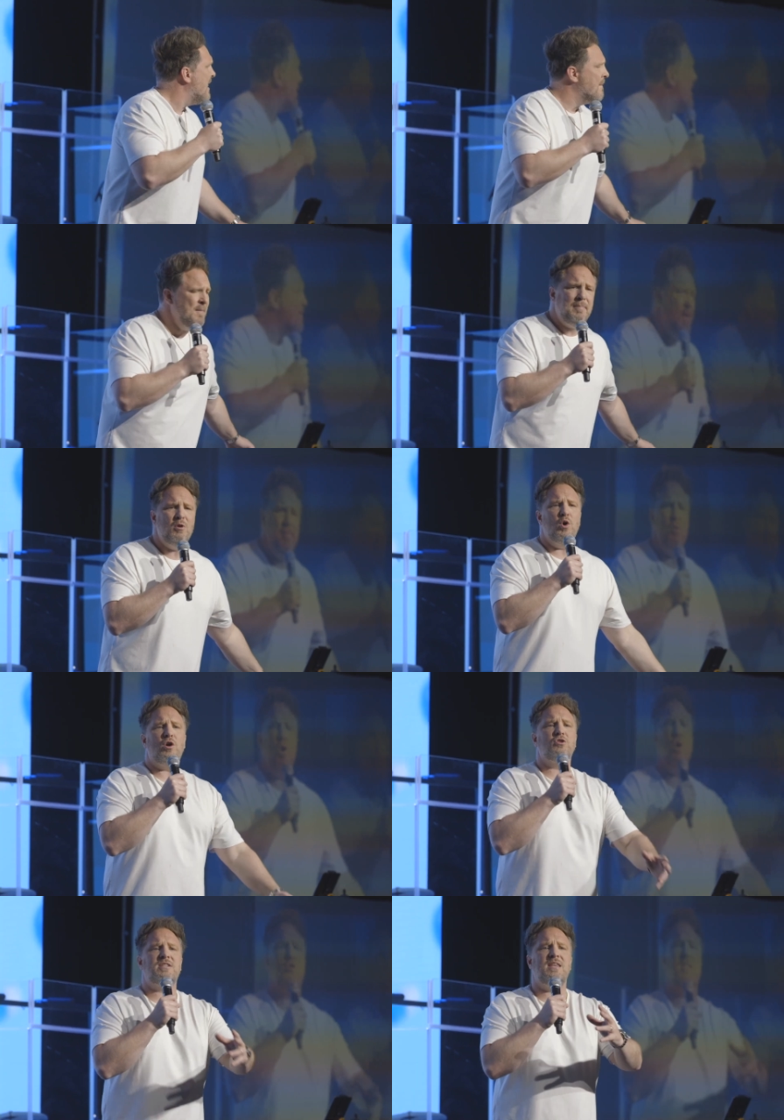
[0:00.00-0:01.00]
maybe we'll
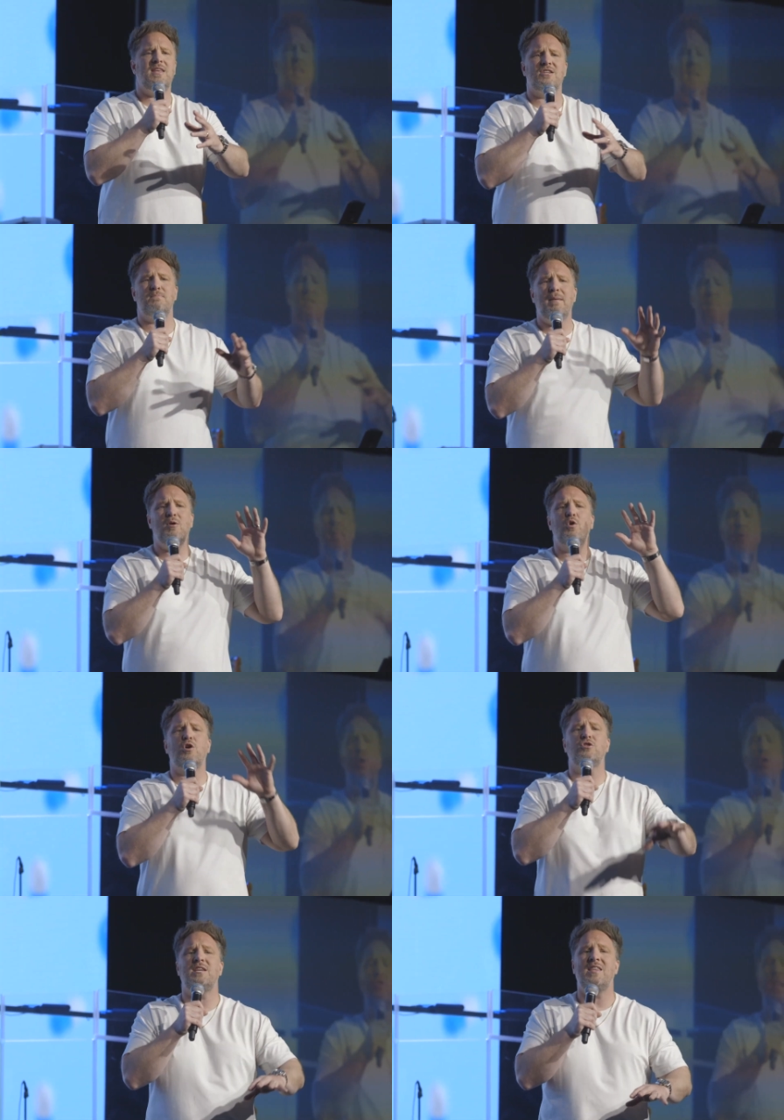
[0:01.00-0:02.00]
go see this, maybe we'll go
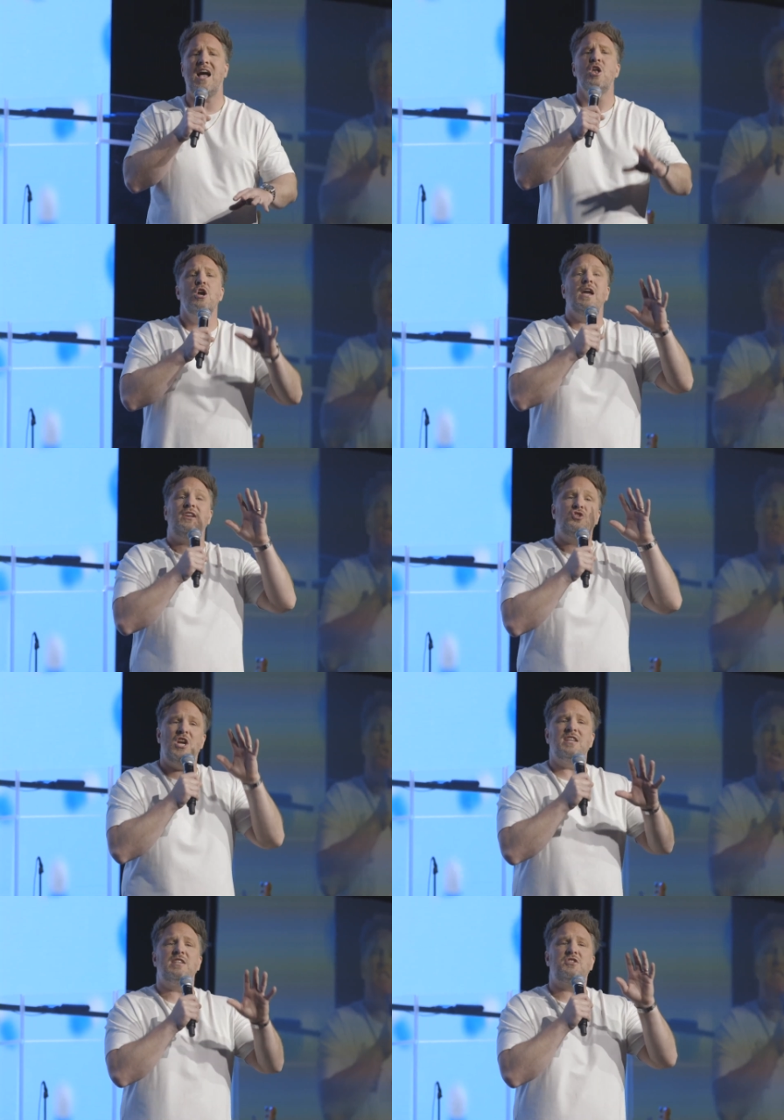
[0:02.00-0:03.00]
see that. And
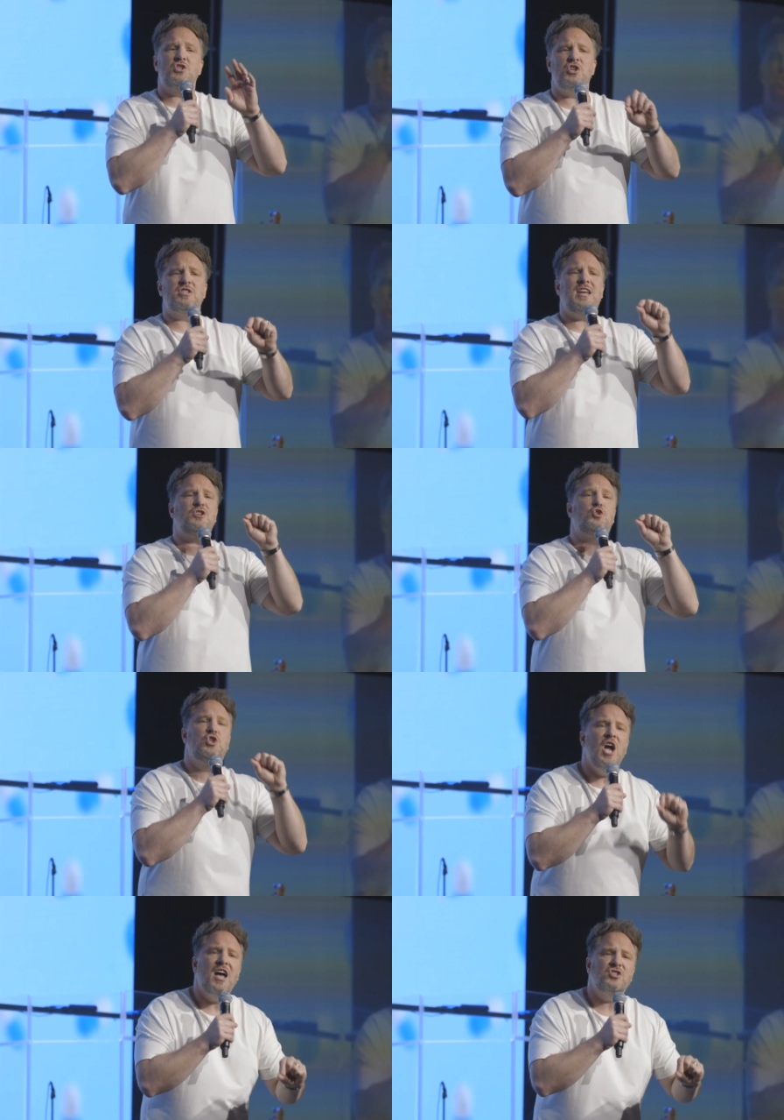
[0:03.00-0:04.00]
Jesus is just saying,
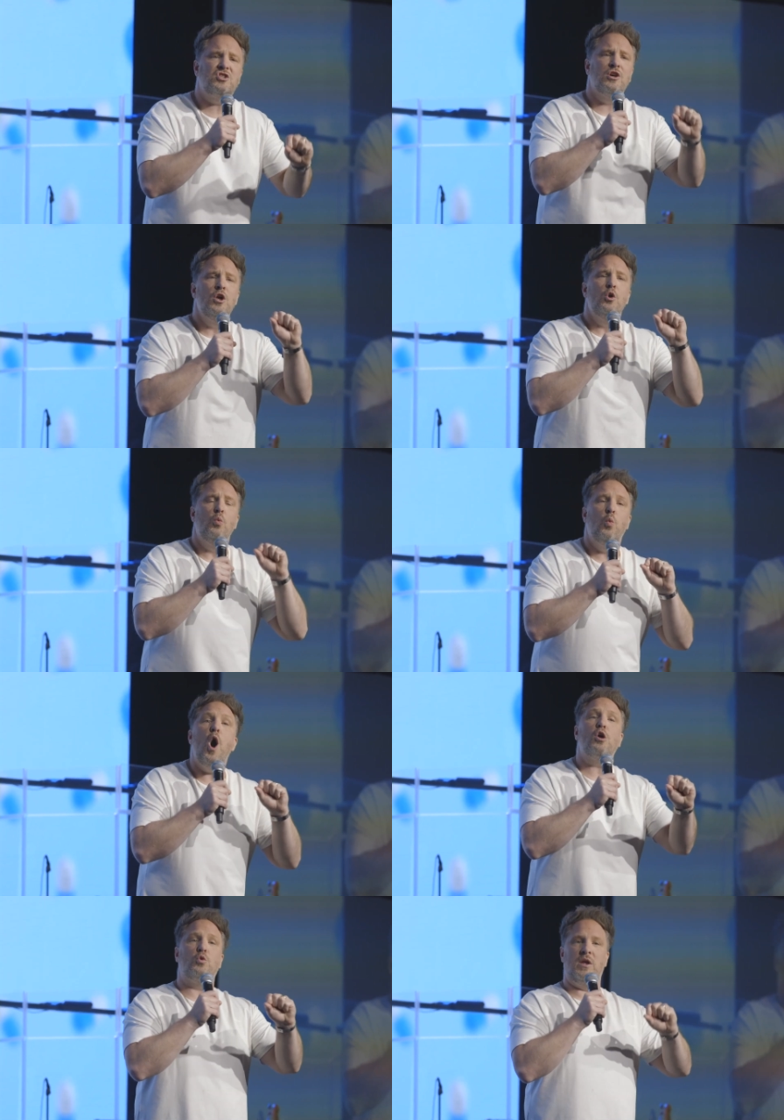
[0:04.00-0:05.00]
just
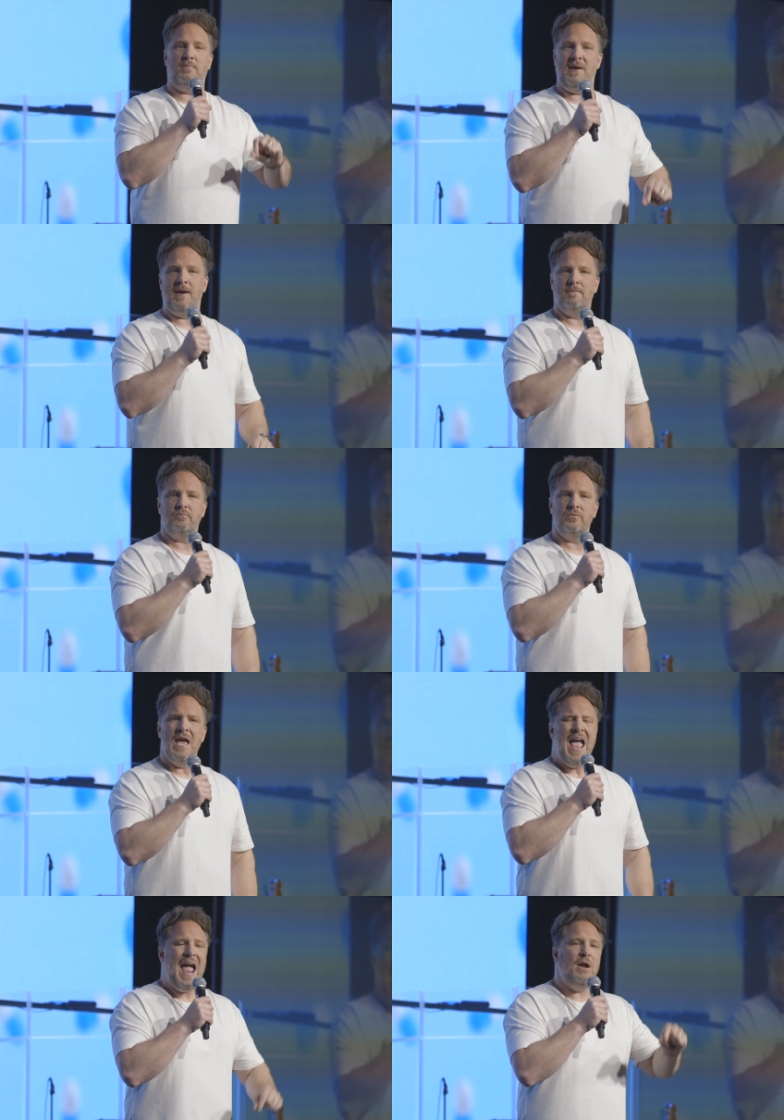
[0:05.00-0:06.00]
walk with me.
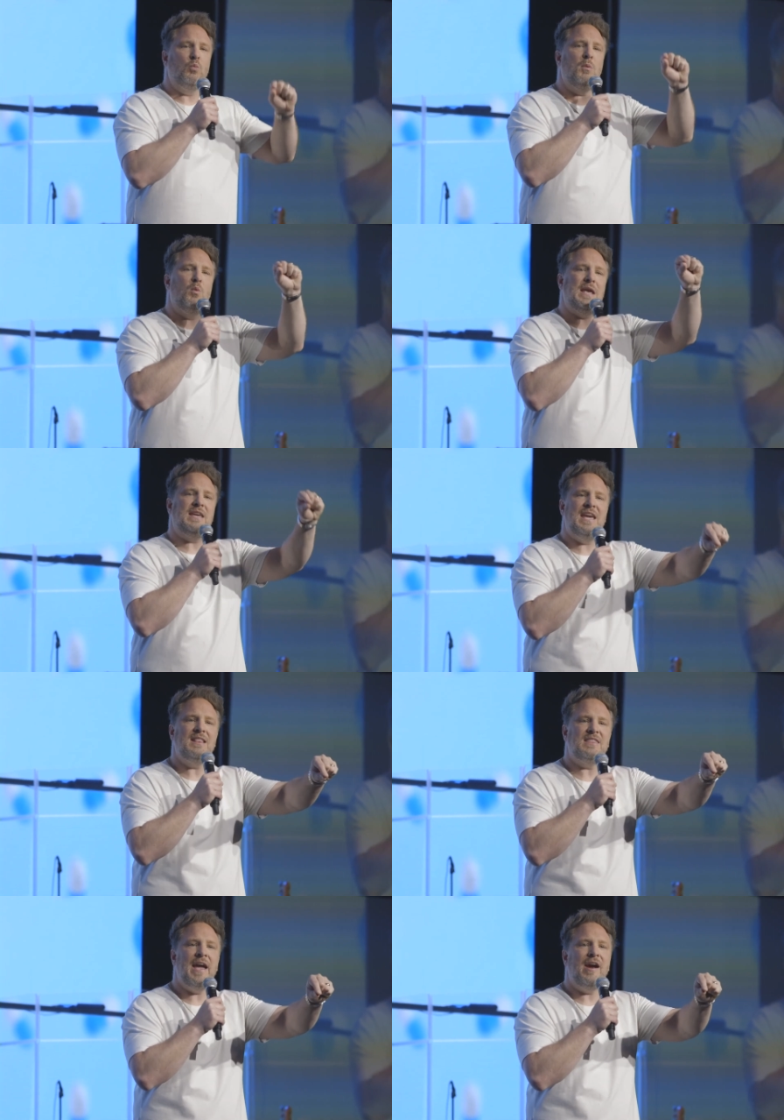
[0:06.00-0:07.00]
And when we
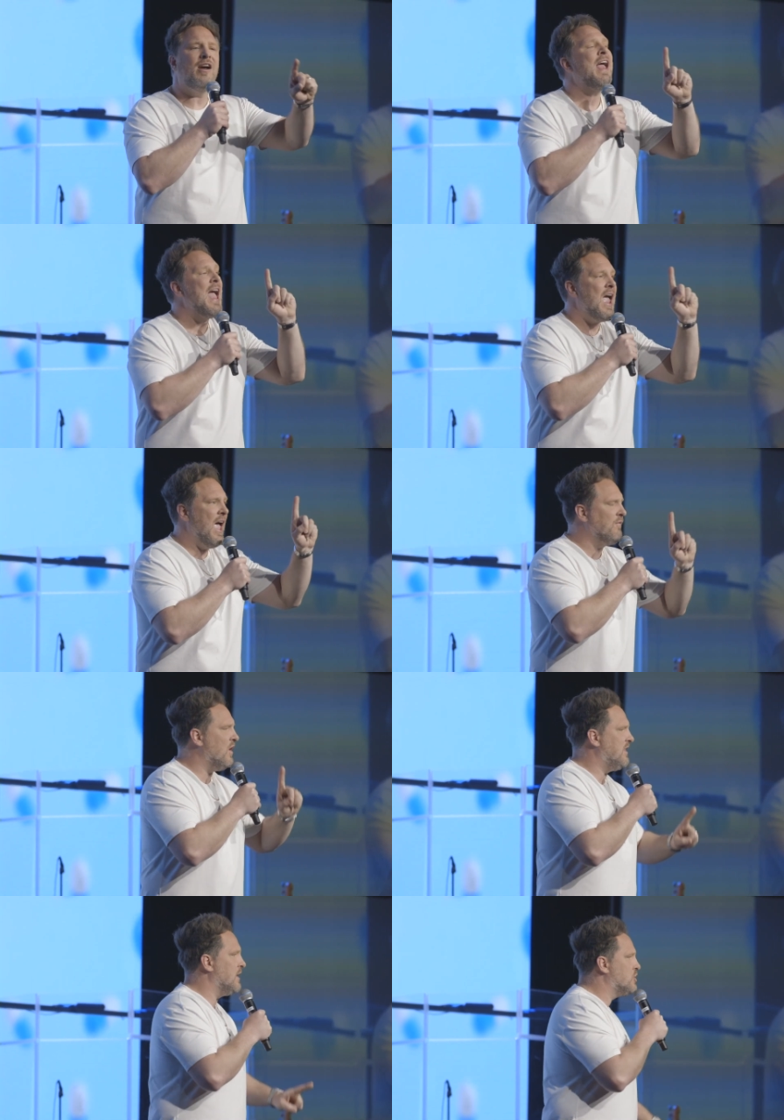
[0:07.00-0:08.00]
get there,
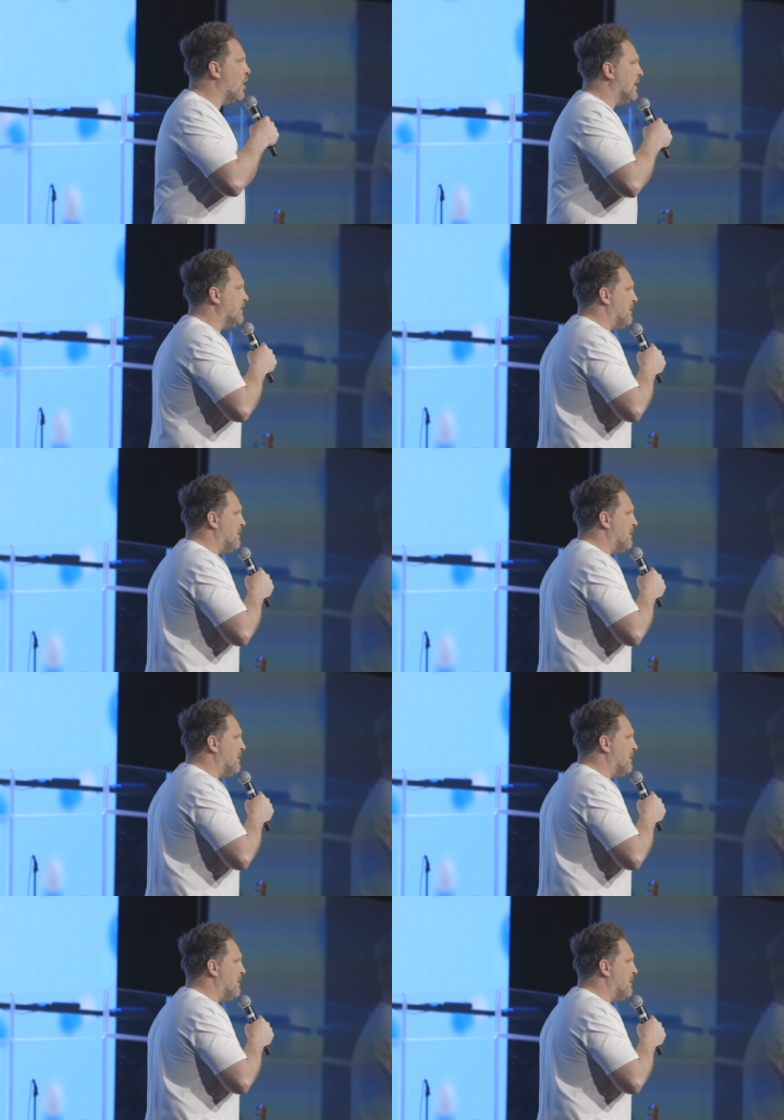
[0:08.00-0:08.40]
Everything's going to be